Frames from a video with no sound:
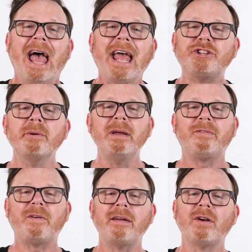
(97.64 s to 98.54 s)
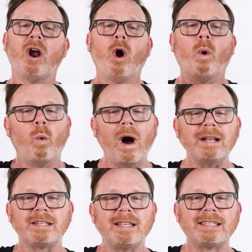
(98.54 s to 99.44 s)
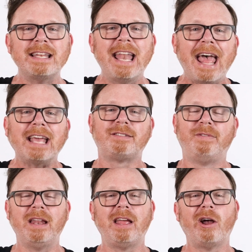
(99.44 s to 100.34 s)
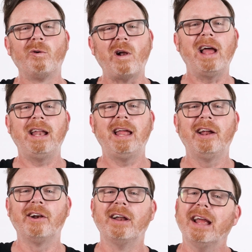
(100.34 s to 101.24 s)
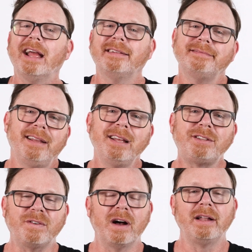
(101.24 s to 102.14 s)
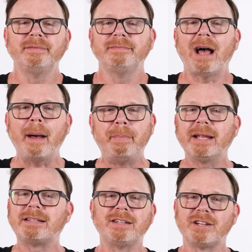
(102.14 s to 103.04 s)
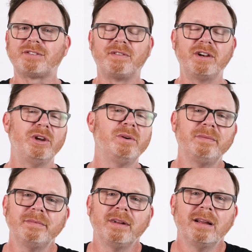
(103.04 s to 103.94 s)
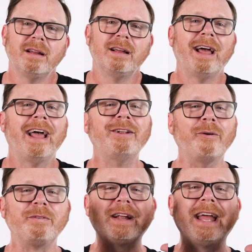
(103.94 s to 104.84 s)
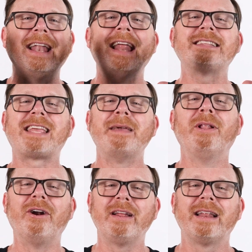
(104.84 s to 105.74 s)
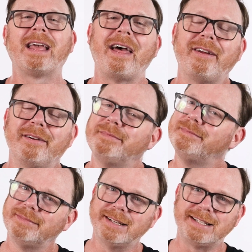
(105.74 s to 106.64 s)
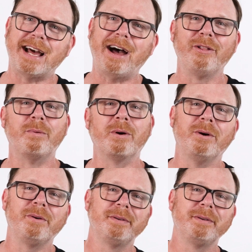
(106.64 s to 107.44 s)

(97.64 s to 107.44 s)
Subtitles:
And do me a favor, watch this next video right here. It's fun. I picked it just for you. And don't forget, let's keep learning together and tile the world.